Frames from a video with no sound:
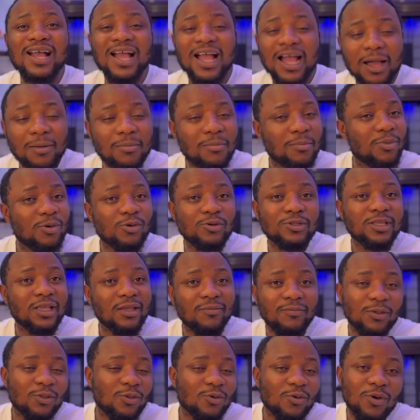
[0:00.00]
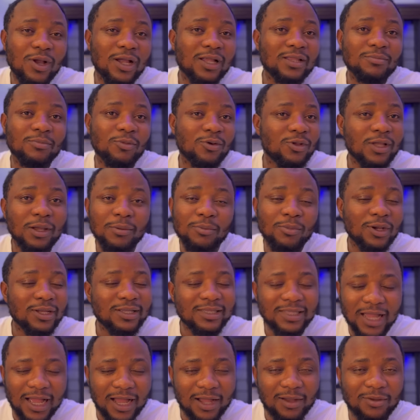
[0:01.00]
calm both Davido and Burna
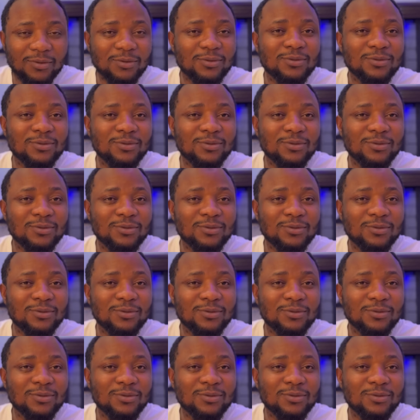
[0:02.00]
Boy down